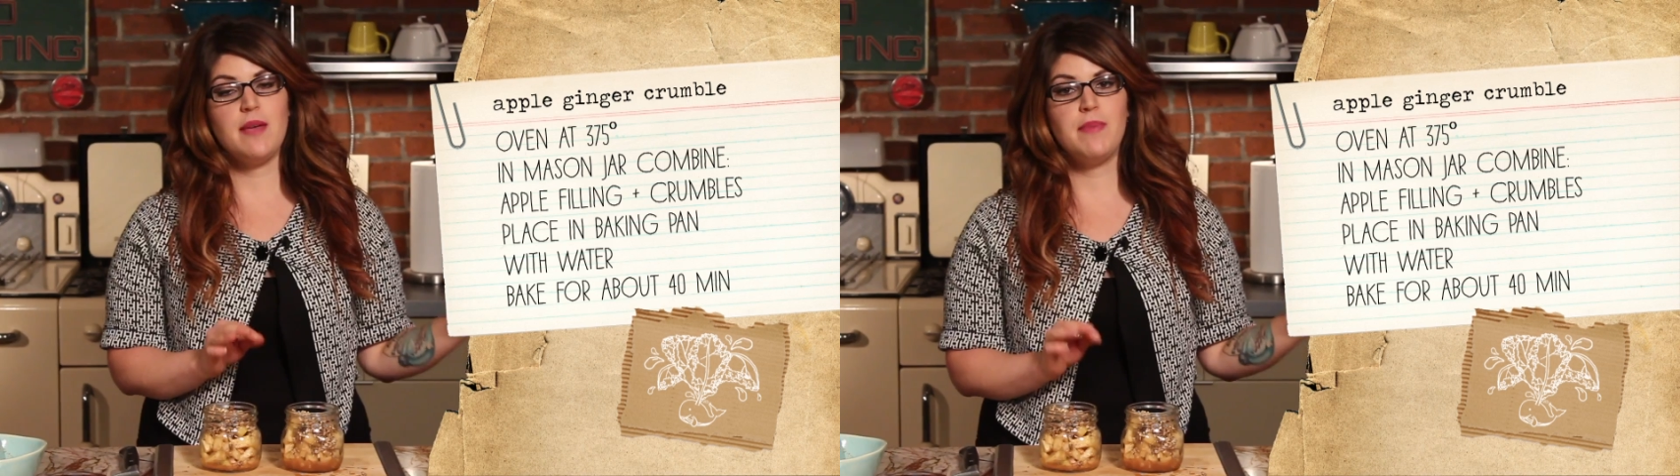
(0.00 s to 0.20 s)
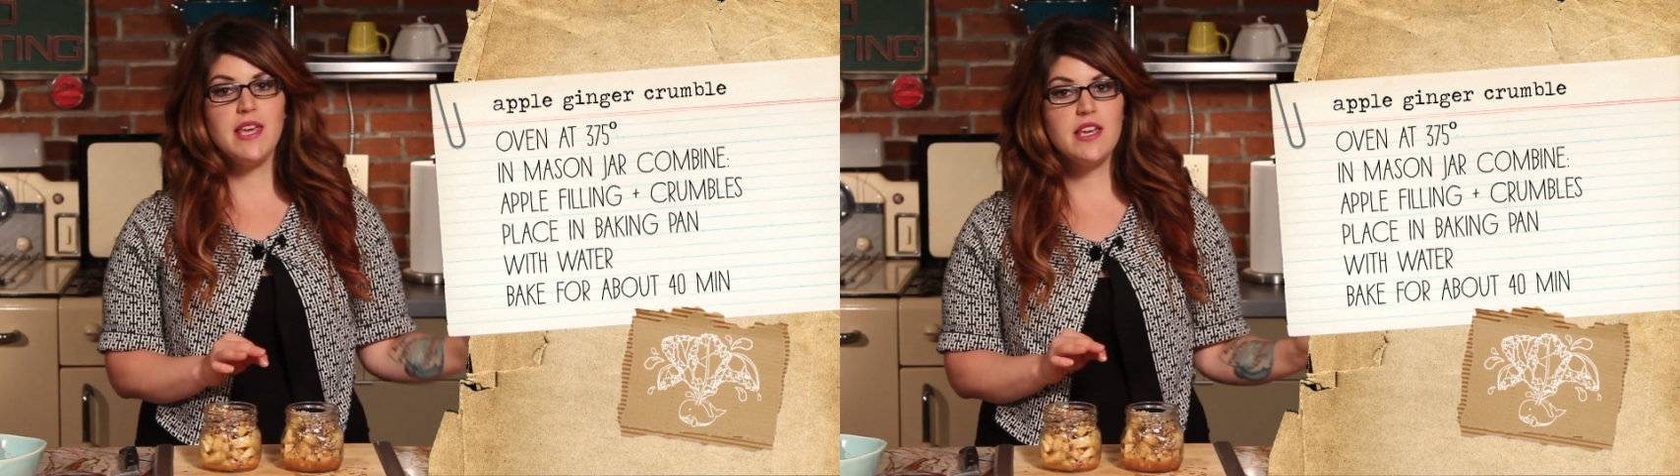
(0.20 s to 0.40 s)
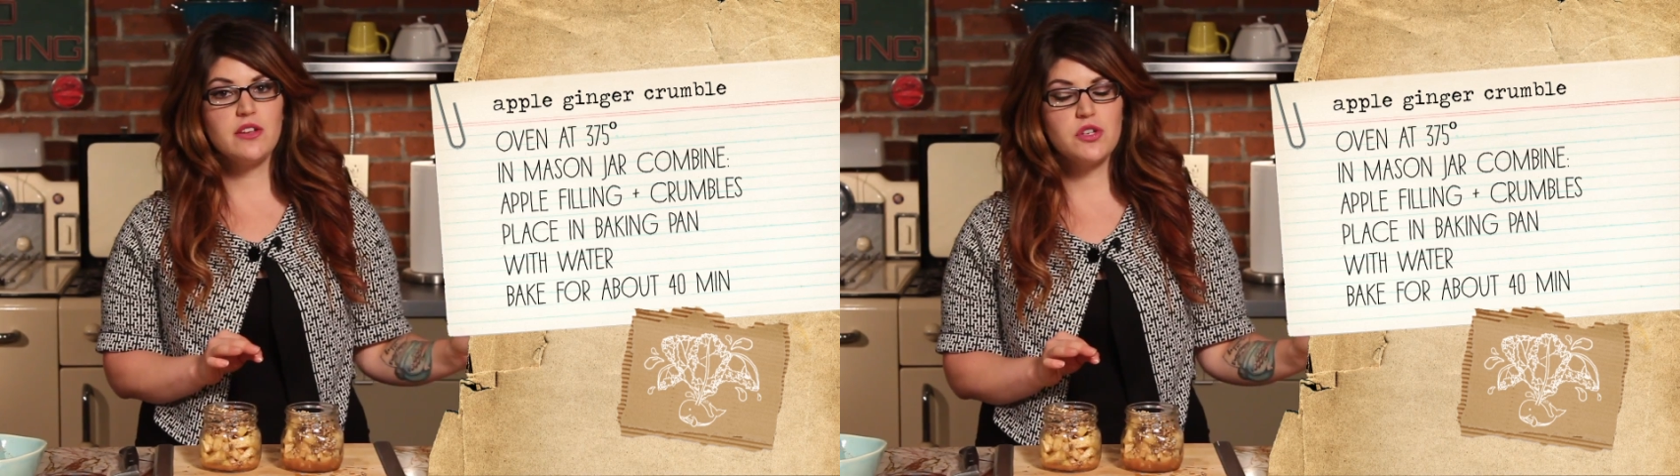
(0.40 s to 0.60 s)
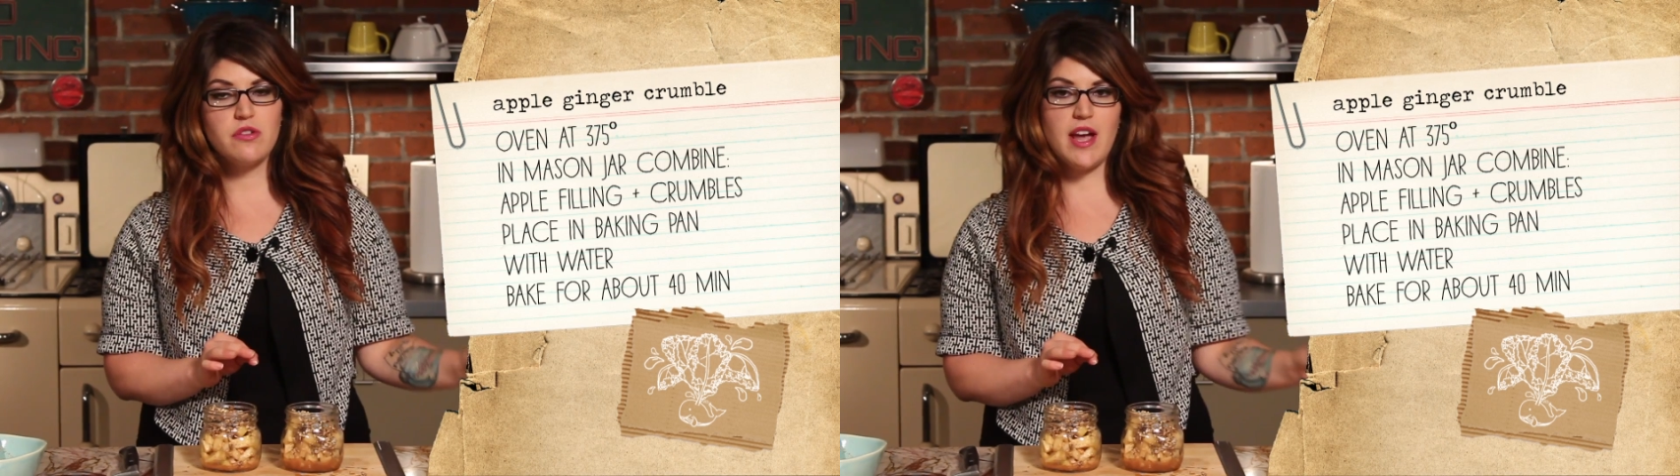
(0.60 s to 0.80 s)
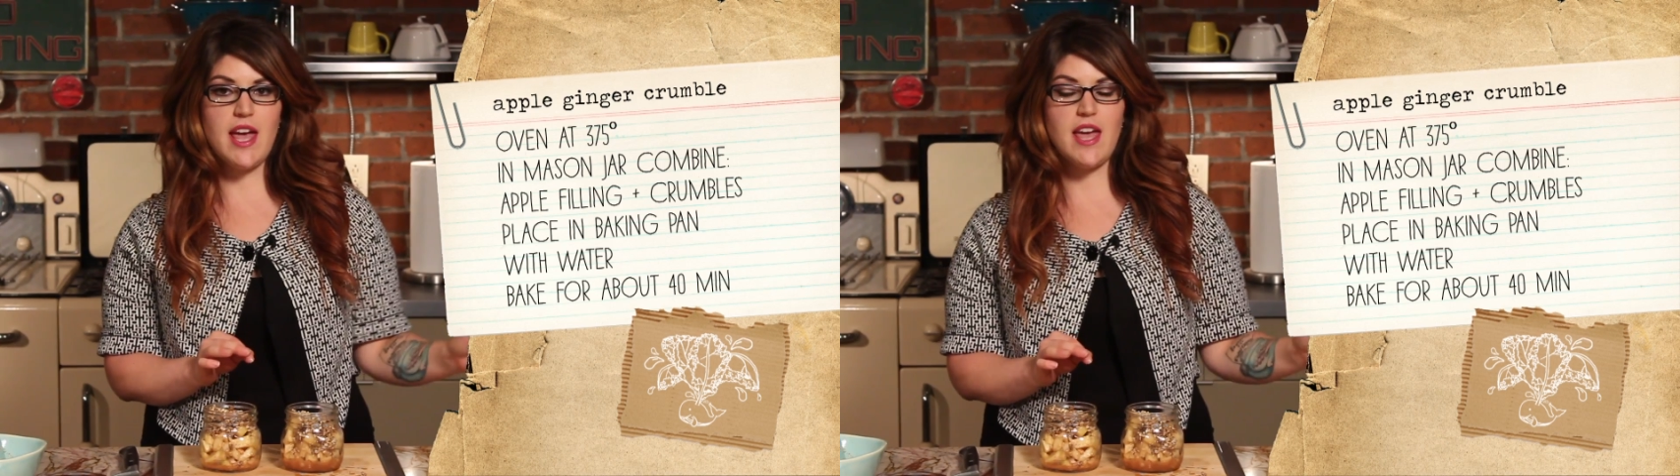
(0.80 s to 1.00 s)
a baking
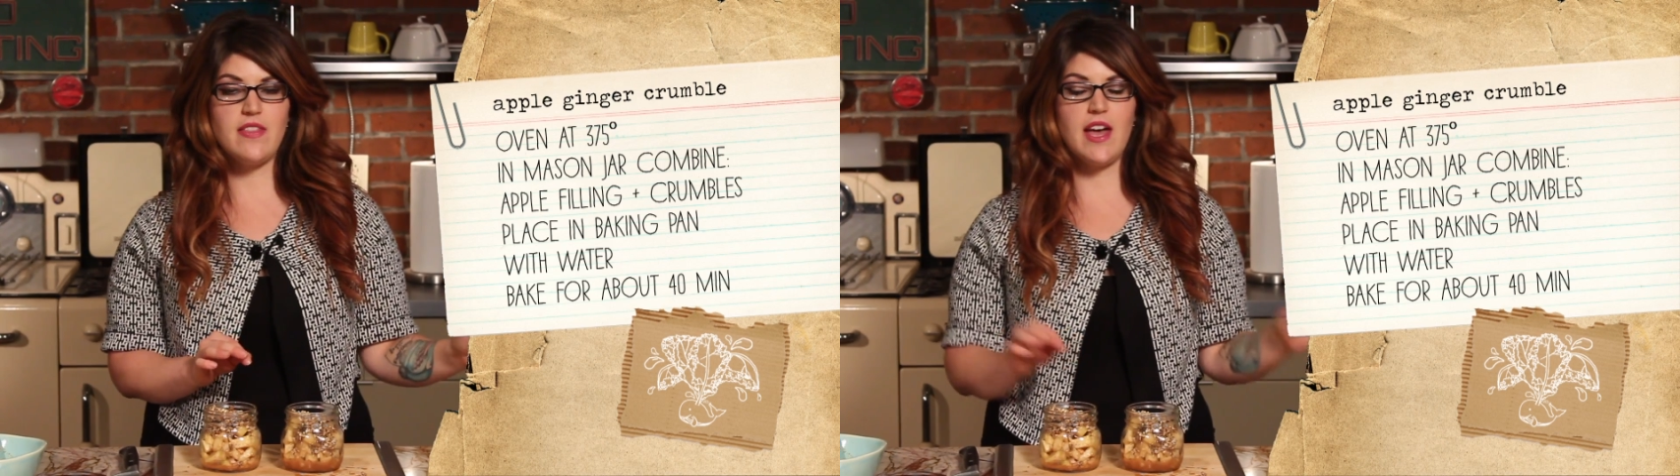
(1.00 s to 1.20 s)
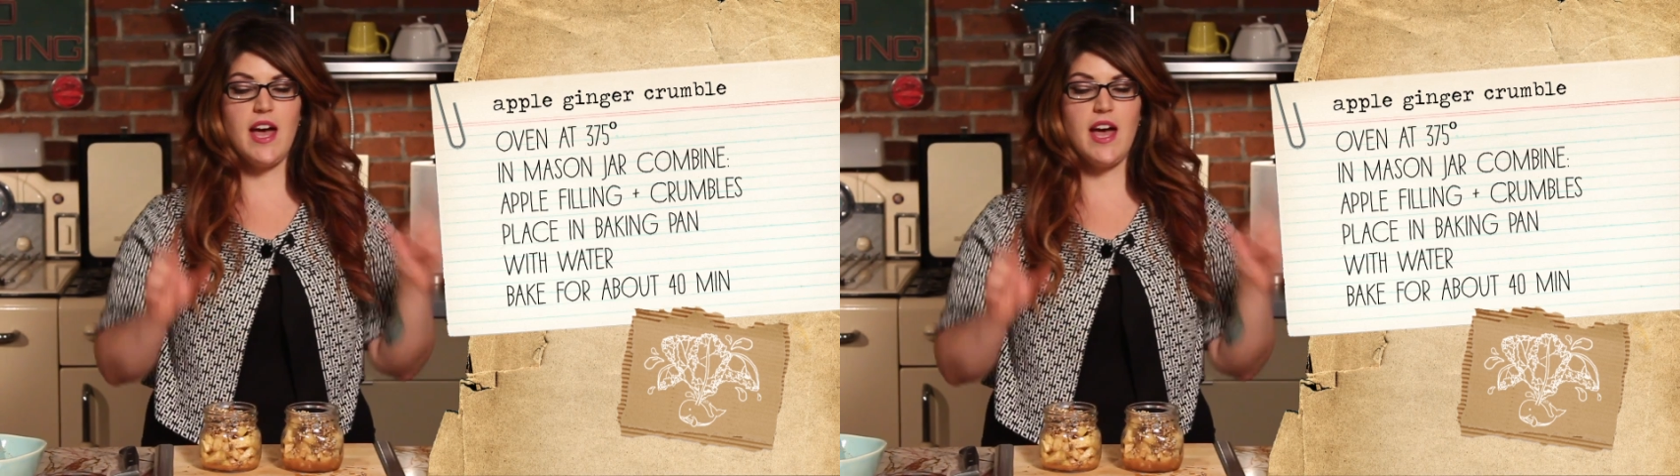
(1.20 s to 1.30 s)
tray that